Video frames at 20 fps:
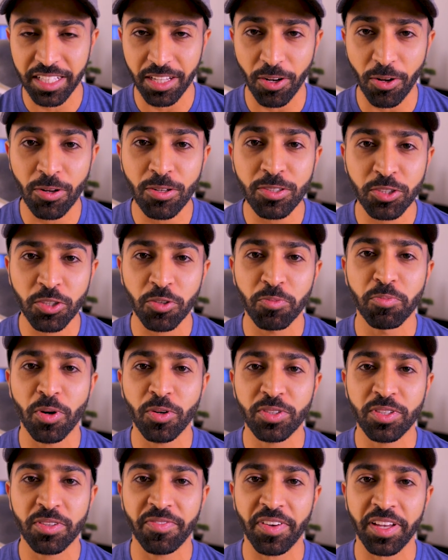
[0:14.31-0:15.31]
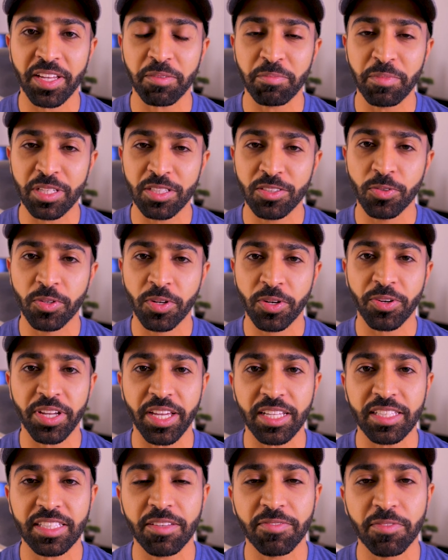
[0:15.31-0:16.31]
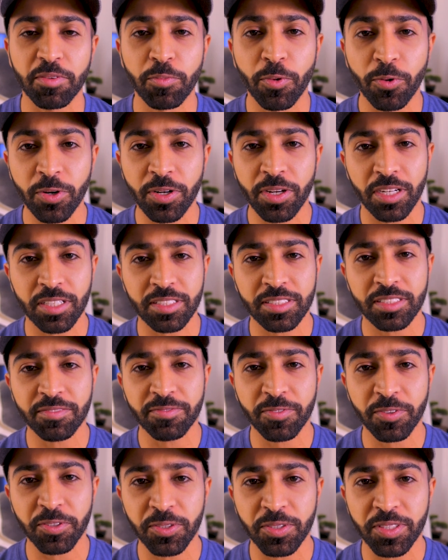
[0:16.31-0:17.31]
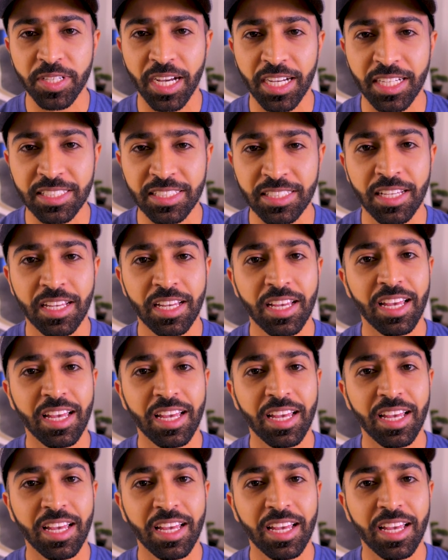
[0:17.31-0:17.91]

It also motivates me to create even more content for you guys.